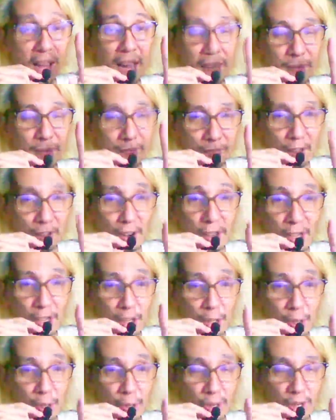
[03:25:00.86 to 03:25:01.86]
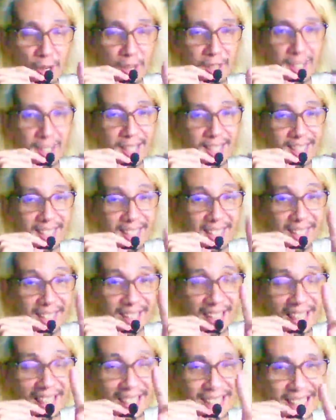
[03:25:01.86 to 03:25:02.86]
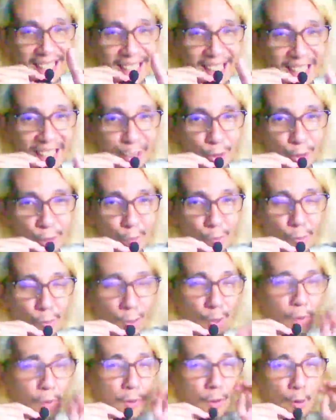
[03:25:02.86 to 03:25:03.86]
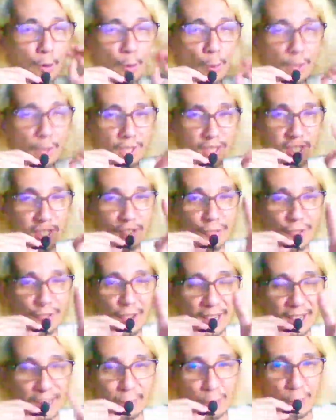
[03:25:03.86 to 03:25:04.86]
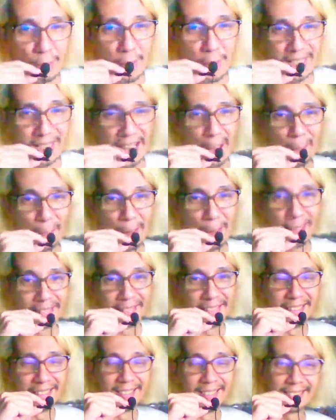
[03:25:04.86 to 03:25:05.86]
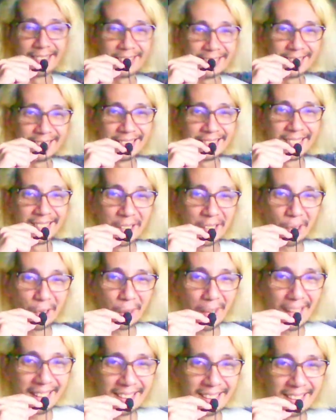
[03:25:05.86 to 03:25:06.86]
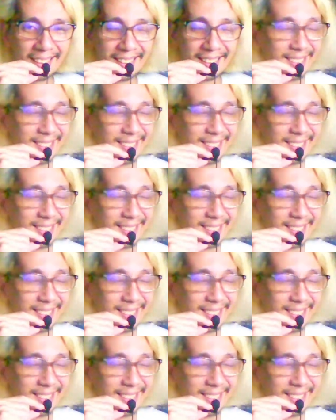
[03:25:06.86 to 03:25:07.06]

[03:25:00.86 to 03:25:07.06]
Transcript: am very sure na natanggal ang antok mo once the funny moments happened. Alright?